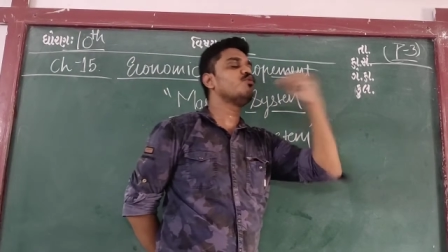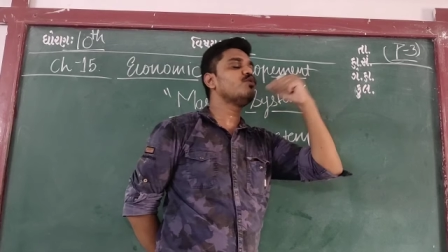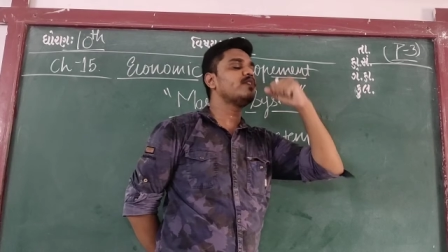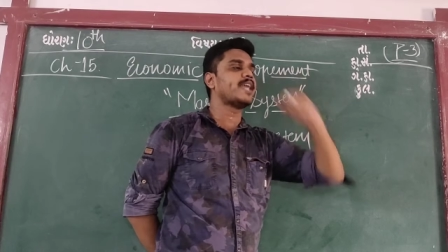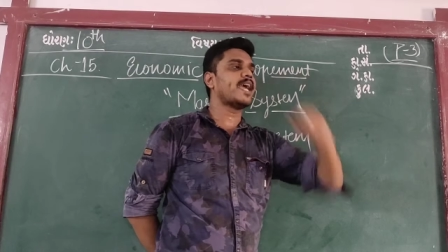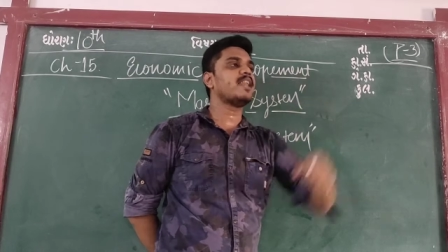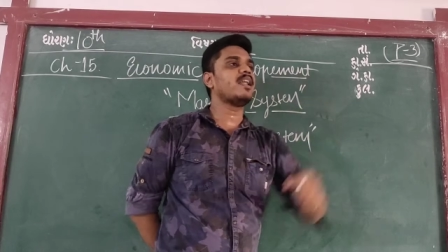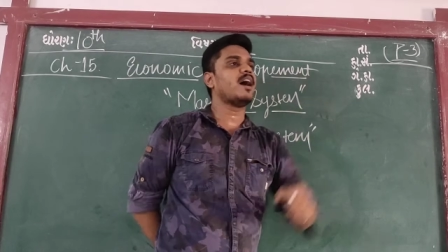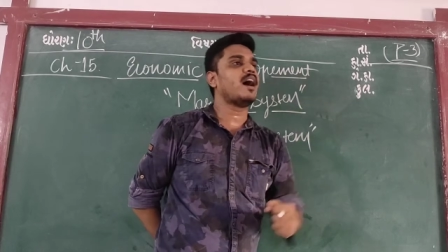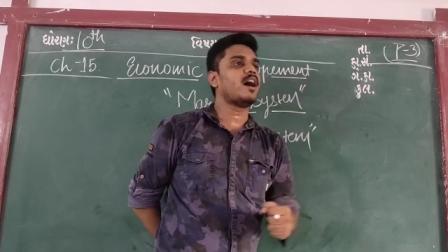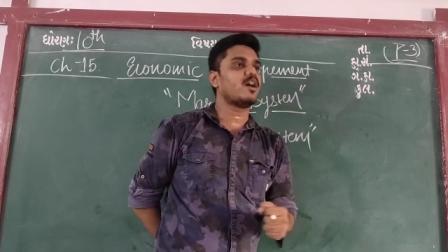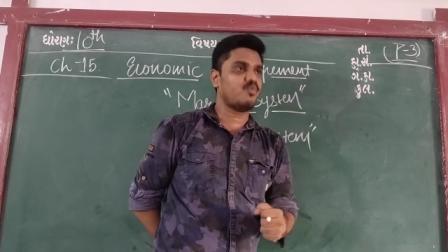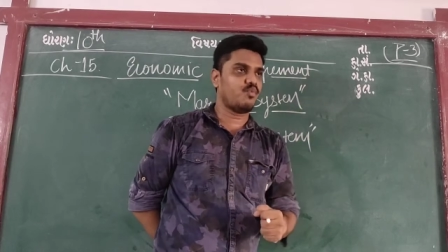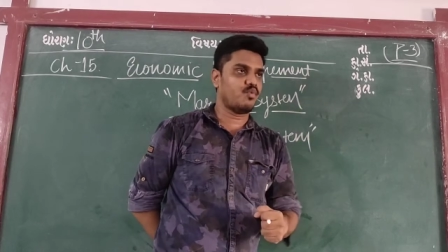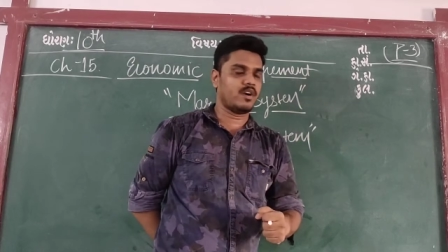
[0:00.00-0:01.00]
do
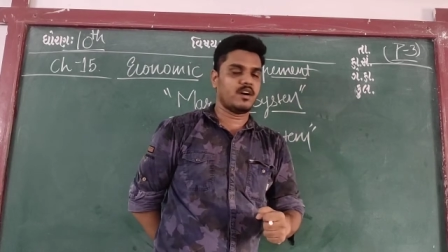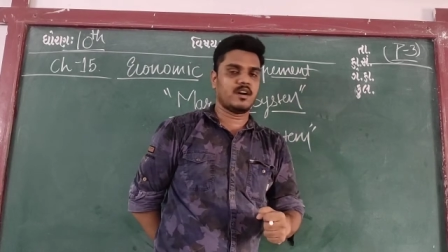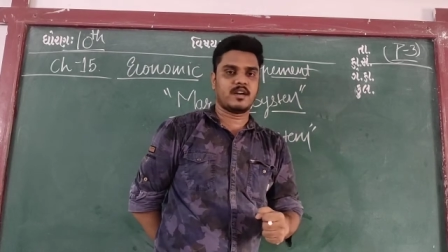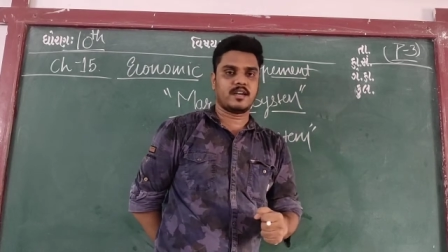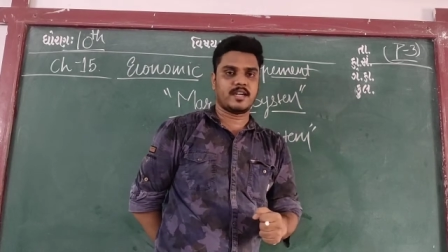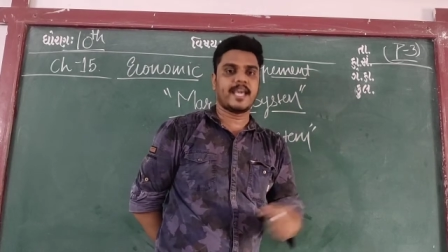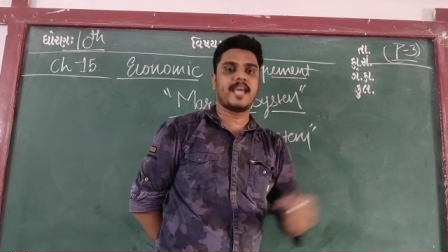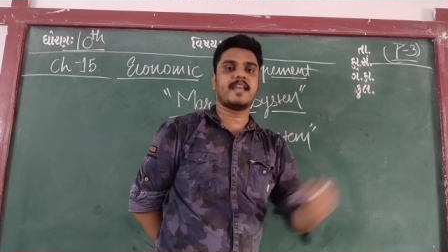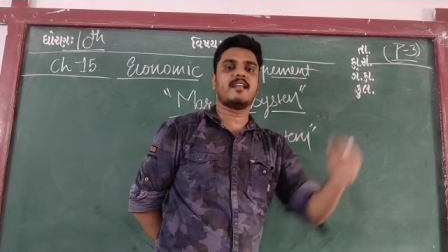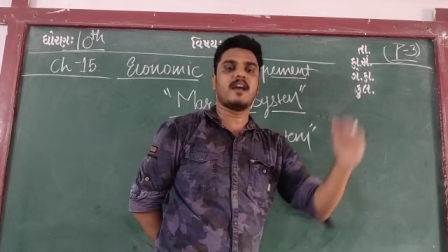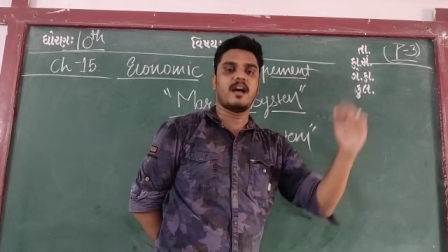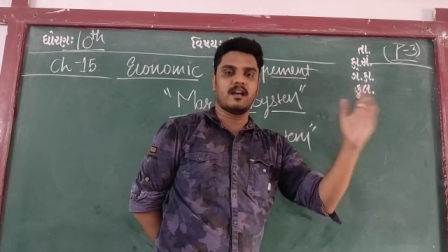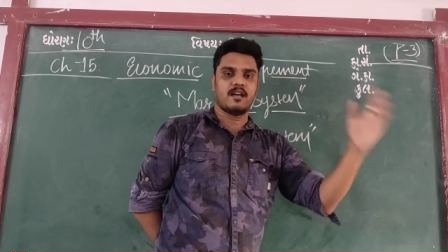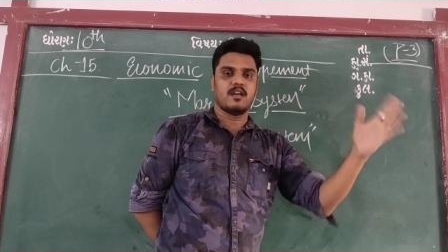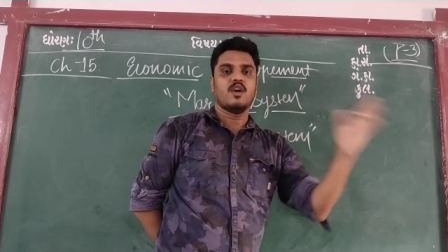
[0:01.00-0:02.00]
10-hour work,
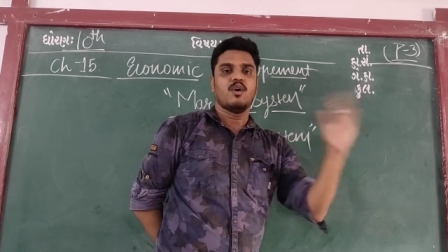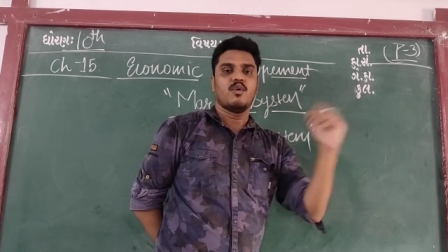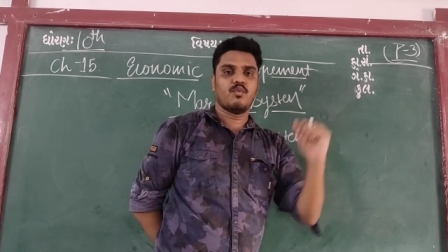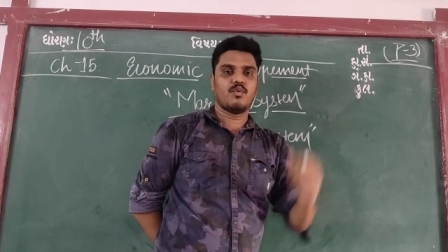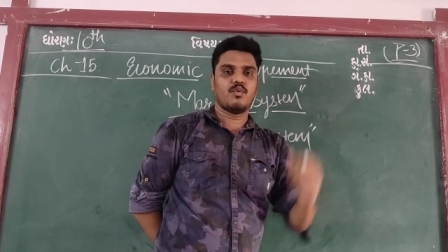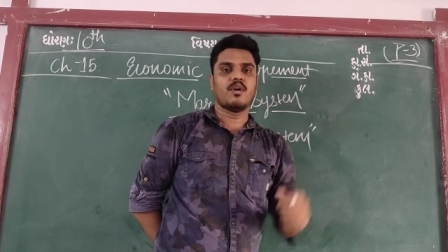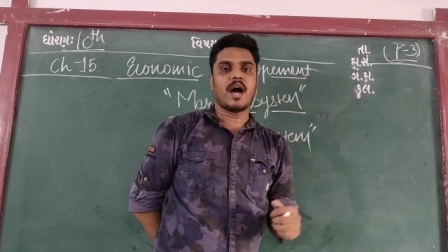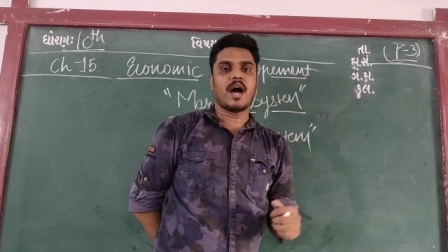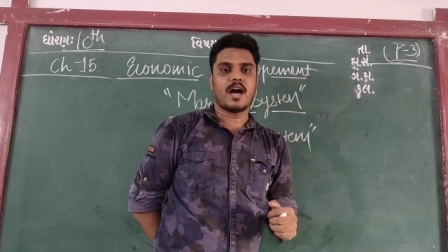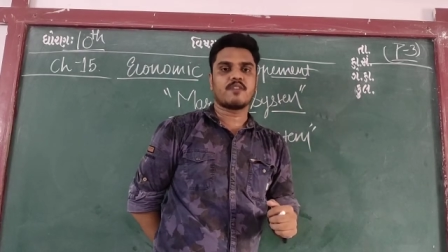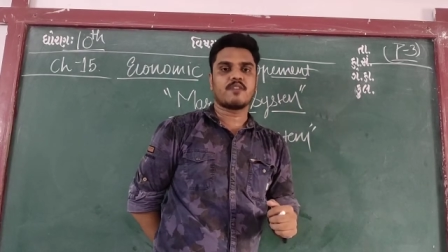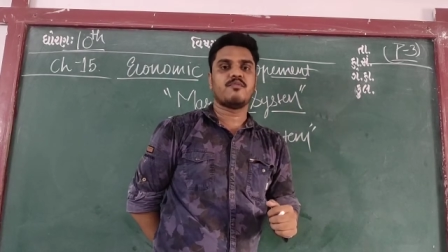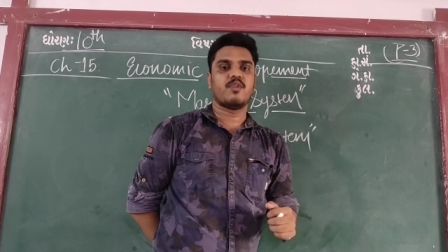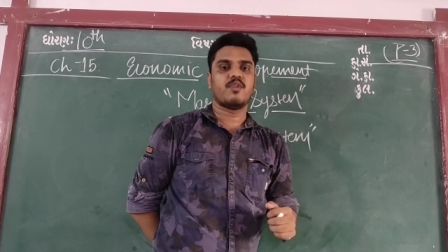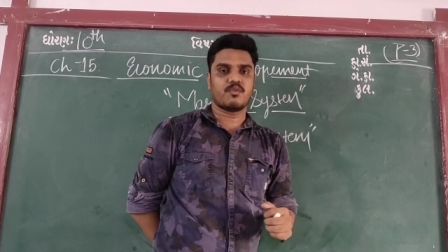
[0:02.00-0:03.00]
10
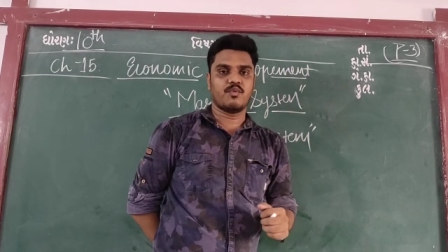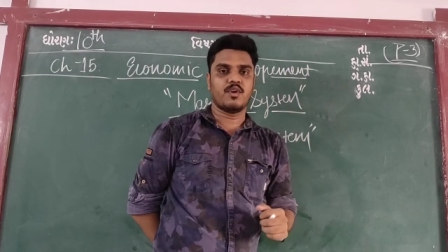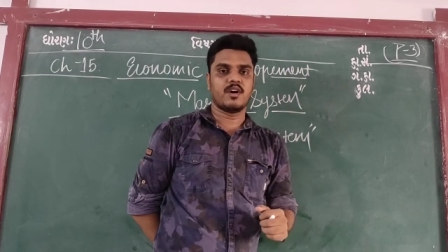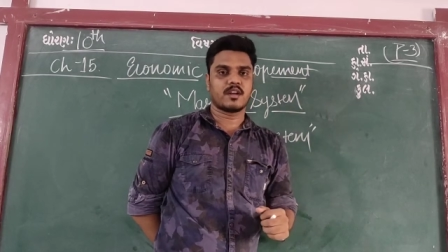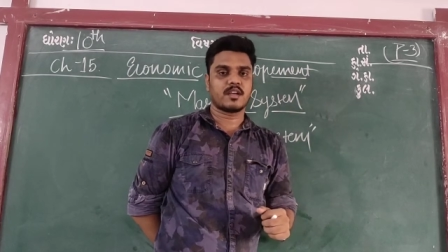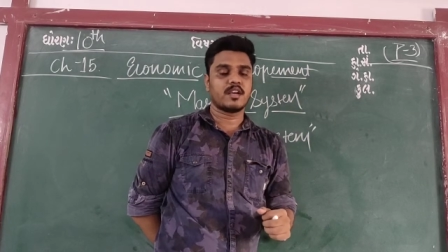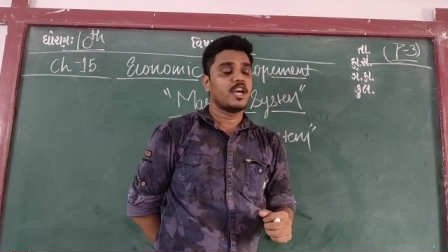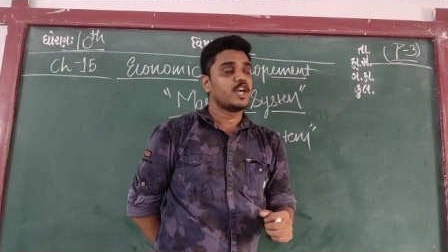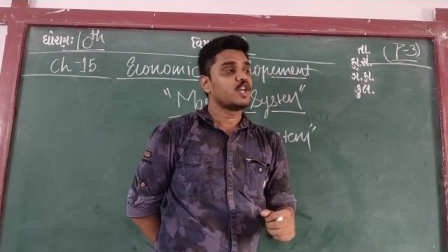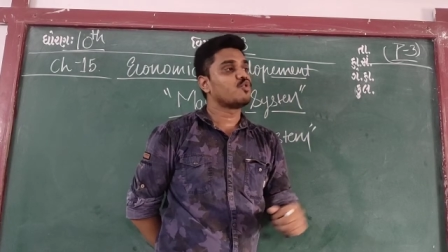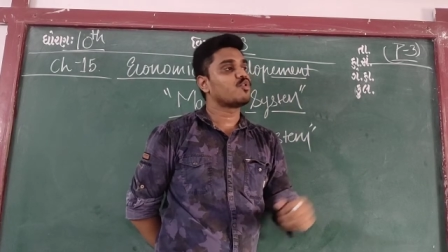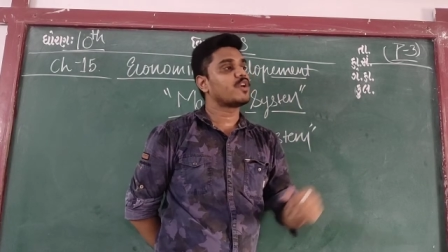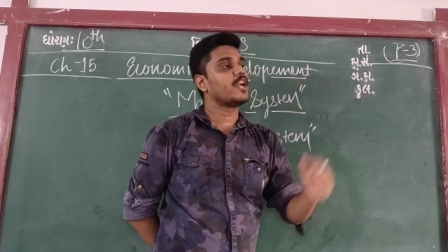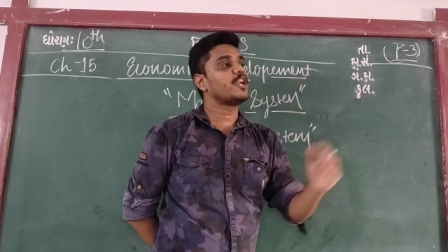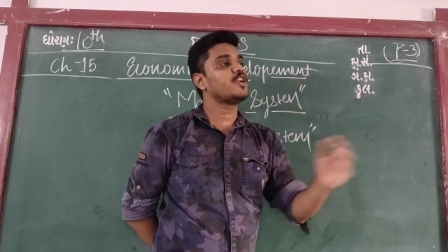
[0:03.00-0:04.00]
hours of work,
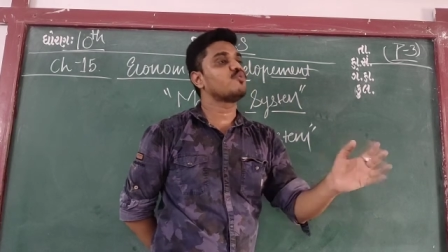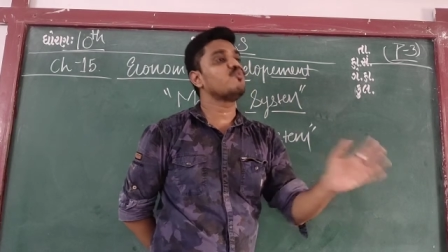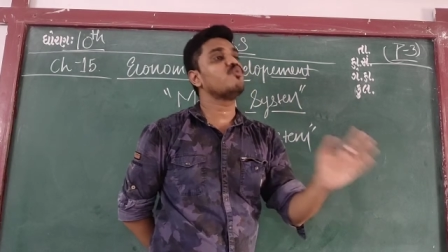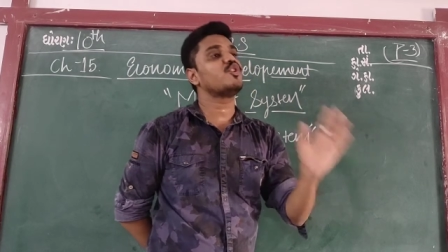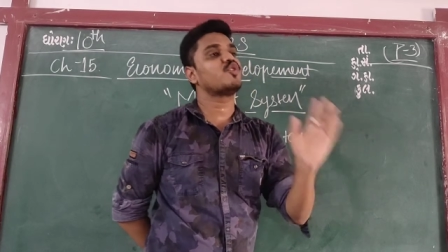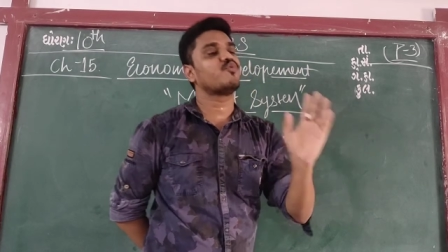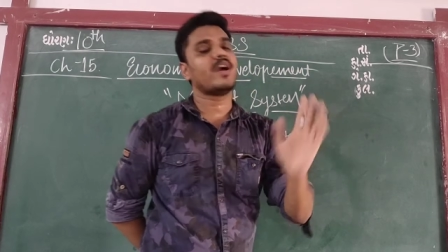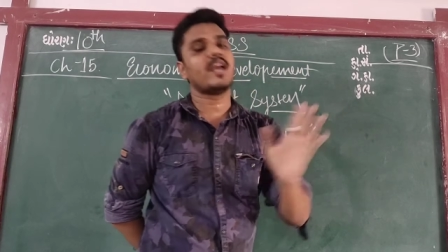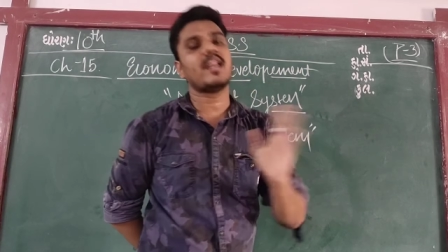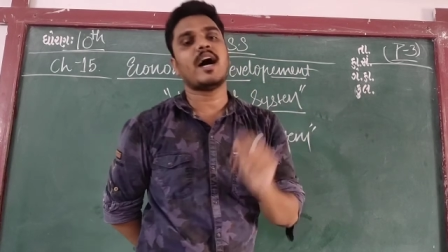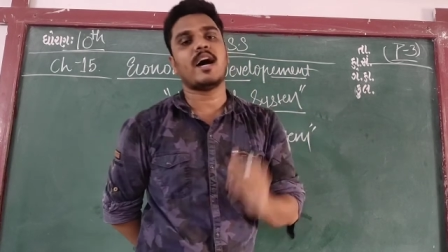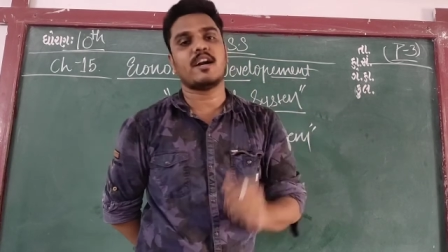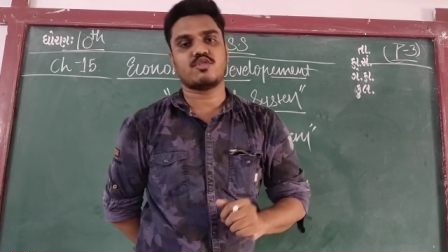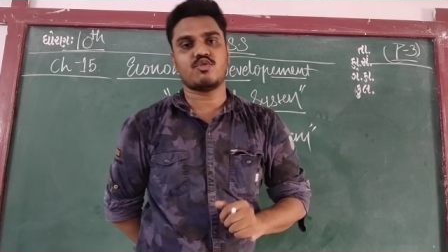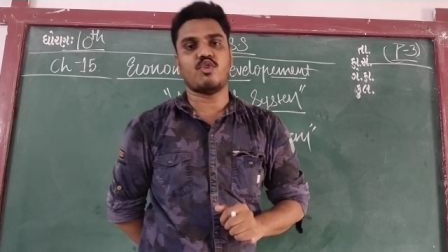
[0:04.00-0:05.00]
you can do 12
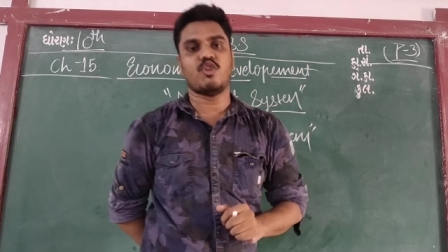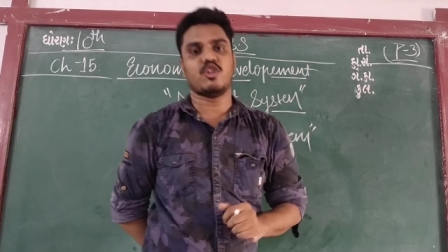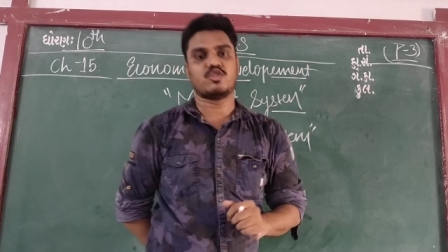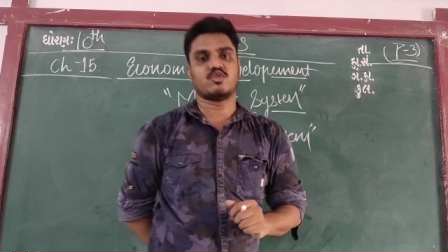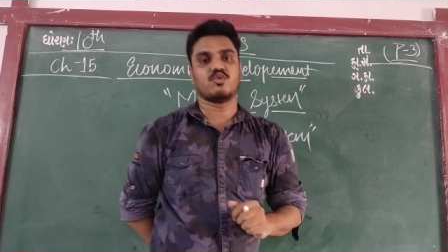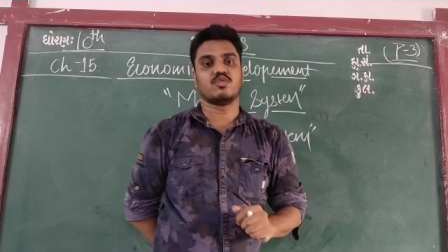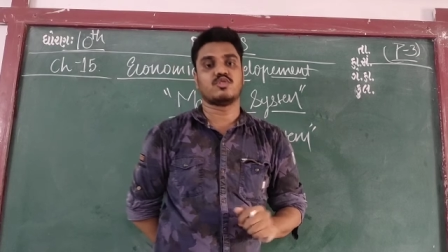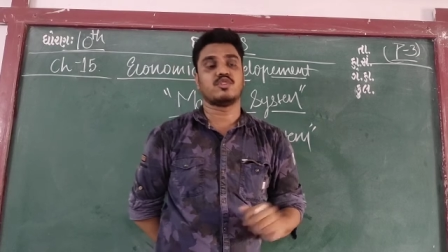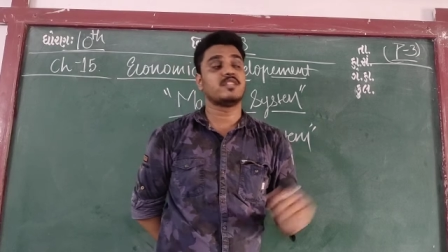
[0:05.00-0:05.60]
hours also.